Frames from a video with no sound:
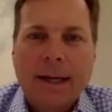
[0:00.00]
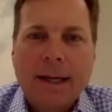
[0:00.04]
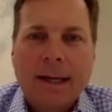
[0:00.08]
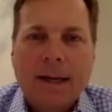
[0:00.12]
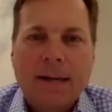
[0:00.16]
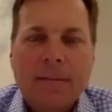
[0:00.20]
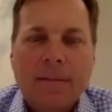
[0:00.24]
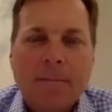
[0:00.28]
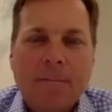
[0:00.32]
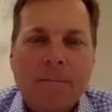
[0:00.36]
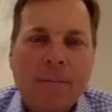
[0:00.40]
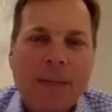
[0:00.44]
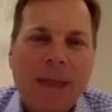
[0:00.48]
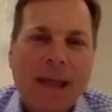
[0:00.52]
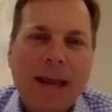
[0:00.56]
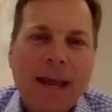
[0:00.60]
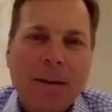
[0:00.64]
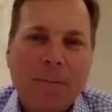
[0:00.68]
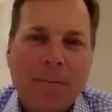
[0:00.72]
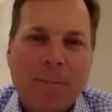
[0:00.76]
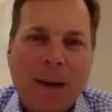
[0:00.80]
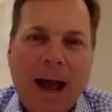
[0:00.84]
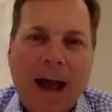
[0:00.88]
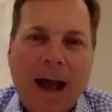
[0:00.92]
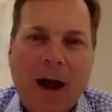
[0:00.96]
Make
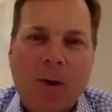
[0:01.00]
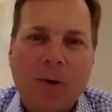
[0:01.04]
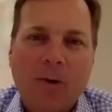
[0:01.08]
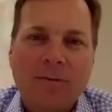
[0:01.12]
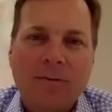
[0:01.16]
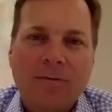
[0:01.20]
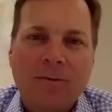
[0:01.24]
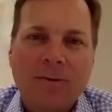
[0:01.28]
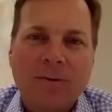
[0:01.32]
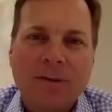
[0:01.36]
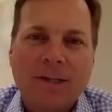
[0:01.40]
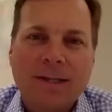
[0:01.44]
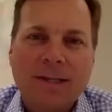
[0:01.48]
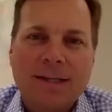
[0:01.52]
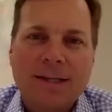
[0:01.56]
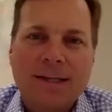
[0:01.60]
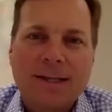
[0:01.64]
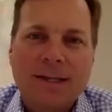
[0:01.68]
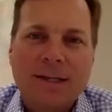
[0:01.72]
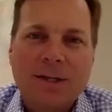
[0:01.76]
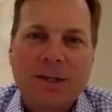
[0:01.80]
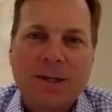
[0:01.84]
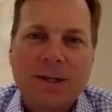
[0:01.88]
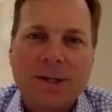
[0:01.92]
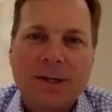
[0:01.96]
a powerful
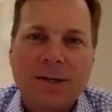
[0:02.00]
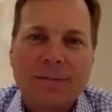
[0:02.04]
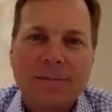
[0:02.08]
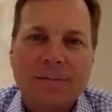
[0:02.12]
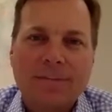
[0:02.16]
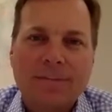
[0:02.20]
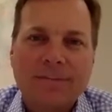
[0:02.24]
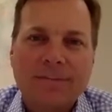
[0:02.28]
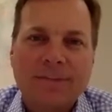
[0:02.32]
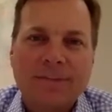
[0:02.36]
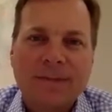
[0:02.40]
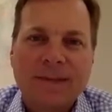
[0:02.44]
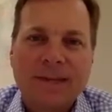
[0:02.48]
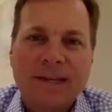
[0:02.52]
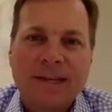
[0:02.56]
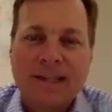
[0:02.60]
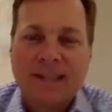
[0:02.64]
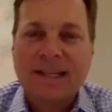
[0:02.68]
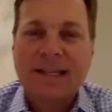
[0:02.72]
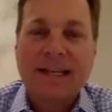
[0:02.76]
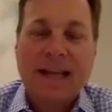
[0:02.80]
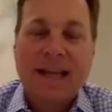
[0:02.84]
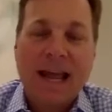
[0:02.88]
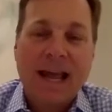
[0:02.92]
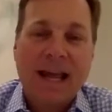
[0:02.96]
decision. Is
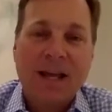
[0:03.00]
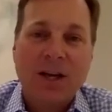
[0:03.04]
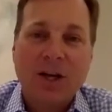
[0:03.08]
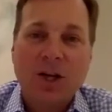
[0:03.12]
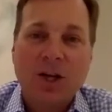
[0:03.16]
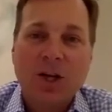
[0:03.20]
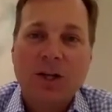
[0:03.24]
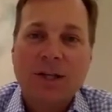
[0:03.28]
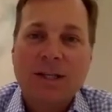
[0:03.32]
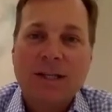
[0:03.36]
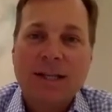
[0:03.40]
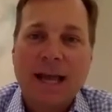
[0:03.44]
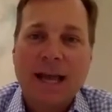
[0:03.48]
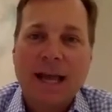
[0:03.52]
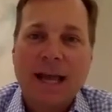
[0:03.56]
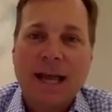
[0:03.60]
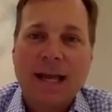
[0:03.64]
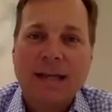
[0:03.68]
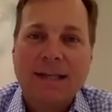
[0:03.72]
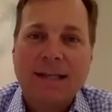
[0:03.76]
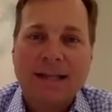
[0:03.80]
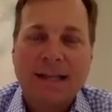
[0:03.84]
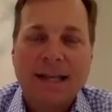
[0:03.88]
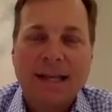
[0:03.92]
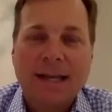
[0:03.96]
today a good day
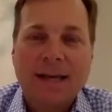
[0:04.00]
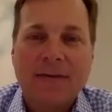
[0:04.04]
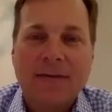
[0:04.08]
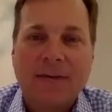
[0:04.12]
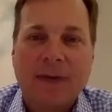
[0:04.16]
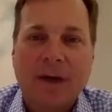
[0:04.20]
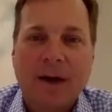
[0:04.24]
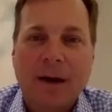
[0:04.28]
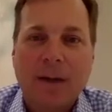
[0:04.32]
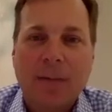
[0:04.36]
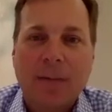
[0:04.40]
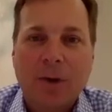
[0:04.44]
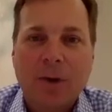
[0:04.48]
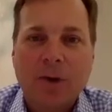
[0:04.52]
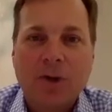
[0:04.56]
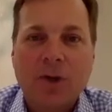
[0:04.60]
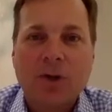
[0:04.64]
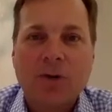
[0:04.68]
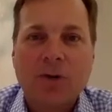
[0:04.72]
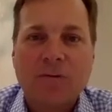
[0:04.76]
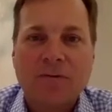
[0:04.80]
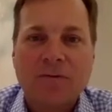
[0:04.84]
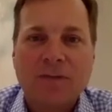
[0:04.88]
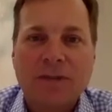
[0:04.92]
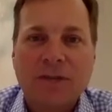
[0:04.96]
to give up on
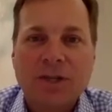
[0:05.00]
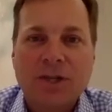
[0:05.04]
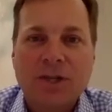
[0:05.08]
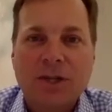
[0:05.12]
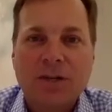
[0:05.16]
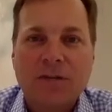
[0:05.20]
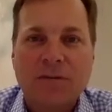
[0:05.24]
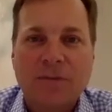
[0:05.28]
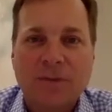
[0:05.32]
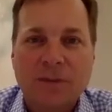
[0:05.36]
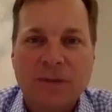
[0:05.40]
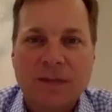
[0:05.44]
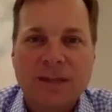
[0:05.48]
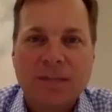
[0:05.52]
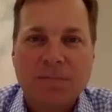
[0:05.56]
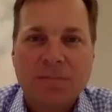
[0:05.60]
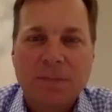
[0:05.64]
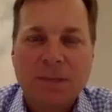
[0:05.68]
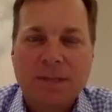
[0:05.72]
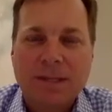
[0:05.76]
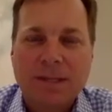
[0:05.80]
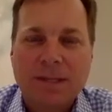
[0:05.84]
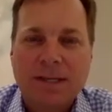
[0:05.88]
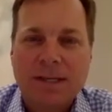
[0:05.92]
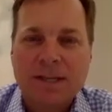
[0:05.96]
your vision for this
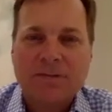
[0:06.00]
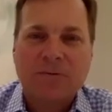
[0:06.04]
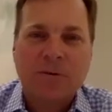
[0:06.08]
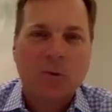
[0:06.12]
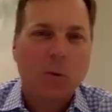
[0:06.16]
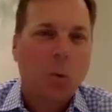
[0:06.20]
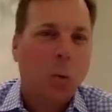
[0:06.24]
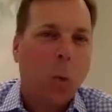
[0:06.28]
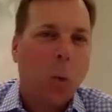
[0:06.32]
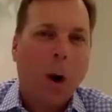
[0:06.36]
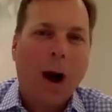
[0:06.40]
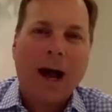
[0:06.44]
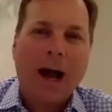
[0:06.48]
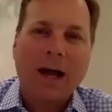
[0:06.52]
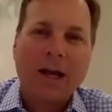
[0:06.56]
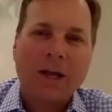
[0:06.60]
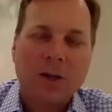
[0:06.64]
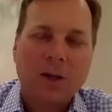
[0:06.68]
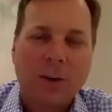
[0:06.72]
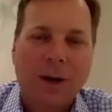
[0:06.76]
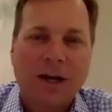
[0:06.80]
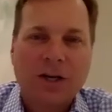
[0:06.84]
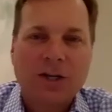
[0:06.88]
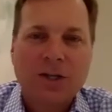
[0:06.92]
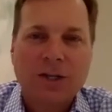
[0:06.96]
business, for why
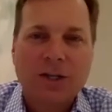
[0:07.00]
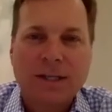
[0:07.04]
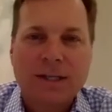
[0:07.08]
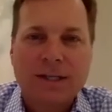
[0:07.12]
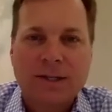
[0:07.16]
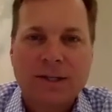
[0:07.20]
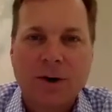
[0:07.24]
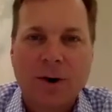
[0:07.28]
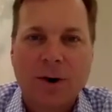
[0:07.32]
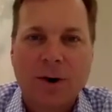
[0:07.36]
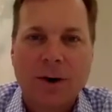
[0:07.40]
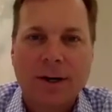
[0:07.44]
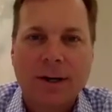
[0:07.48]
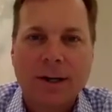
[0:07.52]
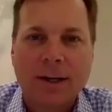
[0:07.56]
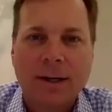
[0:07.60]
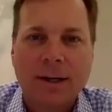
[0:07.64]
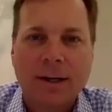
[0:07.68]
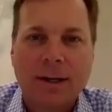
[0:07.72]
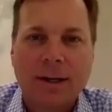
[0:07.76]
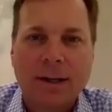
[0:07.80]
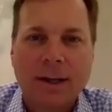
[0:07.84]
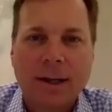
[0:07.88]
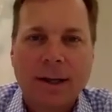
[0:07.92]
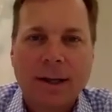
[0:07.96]
you actually started it?
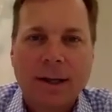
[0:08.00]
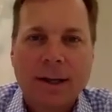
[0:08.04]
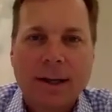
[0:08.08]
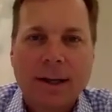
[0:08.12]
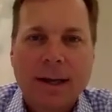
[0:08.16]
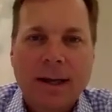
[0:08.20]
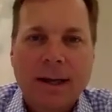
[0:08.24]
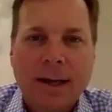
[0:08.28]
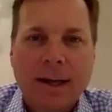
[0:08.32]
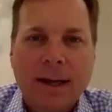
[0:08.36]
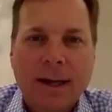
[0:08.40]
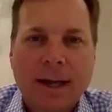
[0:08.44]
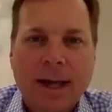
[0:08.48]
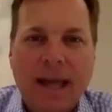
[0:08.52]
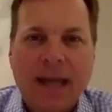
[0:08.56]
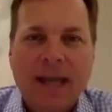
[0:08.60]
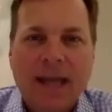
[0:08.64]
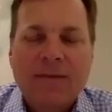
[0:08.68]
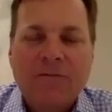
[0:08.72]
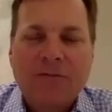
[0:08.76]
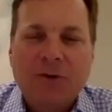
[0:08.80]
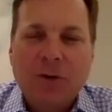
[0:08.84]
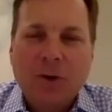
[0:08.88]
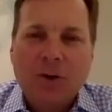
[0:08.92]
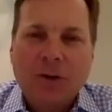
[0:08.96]
And
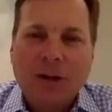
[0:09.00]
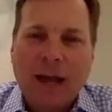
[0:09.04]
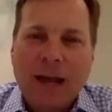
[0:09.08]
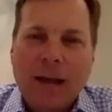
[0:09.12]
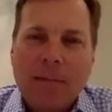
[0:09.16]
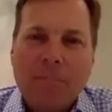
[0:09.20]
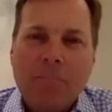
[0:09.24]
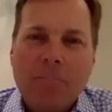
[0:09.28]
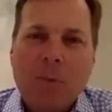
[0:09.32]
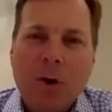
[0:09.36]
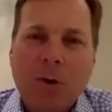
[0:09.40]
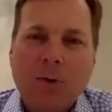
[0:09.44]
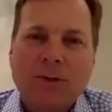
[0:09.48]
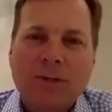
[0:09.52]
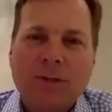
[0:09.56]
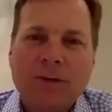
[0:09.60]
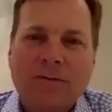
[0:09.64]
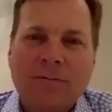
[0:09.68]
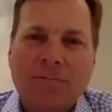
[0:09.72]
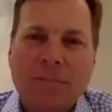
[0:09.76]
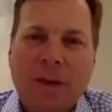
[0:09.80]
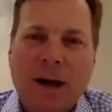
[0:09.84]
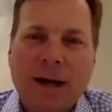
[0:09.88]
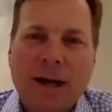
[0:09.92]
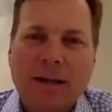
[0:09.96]
if you're like most of
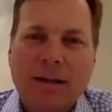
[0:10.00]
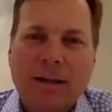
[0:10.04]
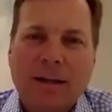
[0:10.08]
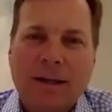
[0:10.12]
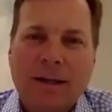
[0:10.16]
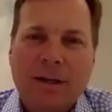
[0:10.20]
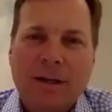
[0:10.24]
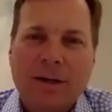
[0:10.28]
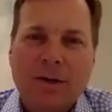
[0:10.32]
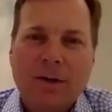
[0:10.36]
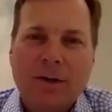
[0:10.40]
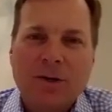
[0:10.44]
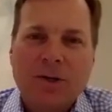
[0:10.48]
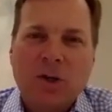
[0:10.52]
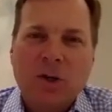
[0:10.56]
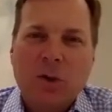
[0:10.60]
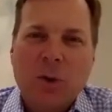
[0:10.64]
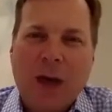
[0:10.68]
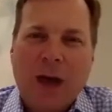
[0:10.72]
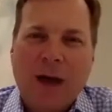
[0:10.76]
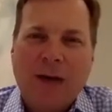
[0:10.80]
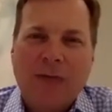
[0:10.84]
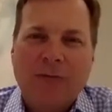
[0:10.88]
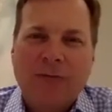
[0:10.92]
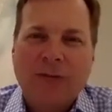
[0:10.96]
my leaders who
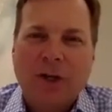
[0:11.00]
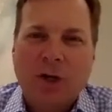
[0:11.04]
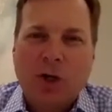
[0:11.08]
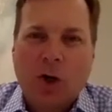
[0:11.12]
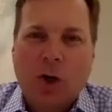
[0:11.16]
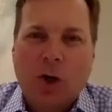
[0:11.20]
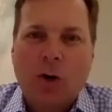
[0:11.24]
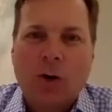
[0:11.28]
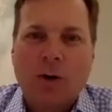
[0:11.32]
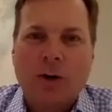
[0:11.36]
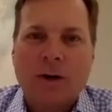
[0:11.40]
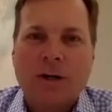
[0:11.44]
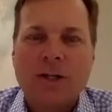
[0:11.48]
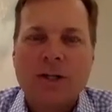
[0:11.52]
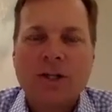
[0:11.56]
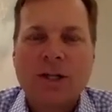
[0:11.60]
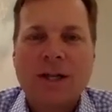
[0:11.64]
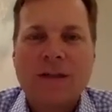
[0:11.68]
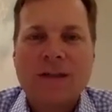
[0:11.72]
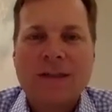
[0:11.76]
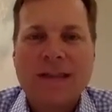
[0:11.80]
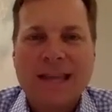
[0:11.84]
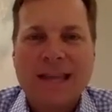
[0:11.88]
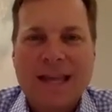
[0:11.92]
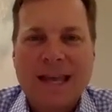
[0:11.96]
have the courage
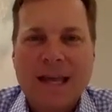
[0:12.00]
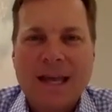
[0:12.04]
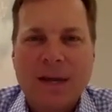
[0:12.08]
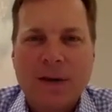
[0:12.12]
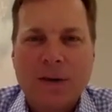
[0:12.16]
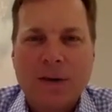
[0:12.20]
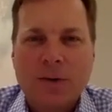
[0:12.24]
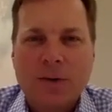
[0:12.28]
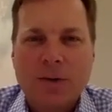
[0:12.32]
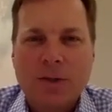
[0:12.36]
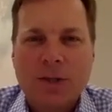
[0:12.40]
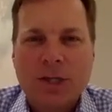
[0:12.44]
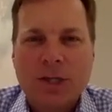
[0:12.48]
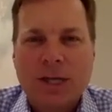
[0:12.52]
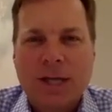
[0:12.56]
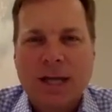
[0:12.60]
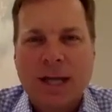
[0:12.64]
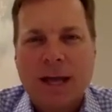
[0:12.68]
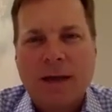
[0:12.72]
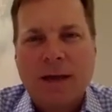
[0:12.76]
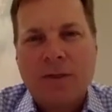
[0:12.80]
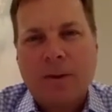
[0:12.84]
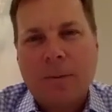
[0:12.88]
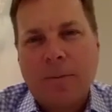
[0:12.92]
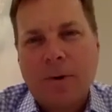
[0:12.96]
and the energy
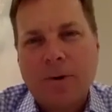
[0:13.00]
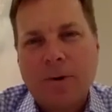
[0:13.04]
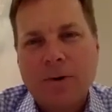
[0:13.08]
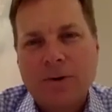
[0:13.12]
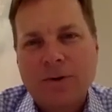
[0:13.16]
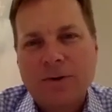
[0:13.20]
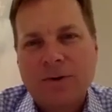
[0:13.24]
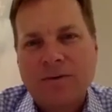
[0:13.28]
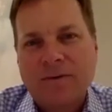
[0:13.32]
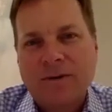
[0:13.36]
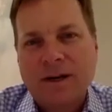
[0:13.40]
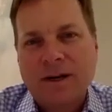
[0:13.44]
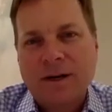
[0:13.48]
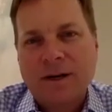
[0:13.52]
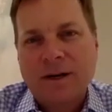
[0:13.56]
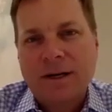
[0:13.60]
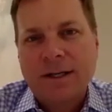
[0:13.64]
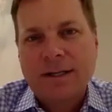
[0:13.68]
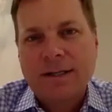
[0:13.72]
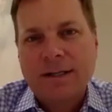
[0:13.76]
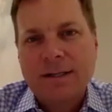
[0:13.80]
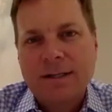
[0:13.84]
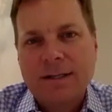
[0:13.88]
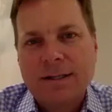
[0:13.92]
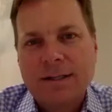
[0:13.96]
and the
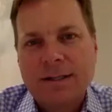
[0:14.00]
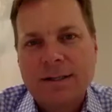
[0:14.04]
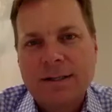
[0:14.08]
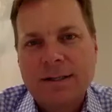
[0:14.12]
perseverance,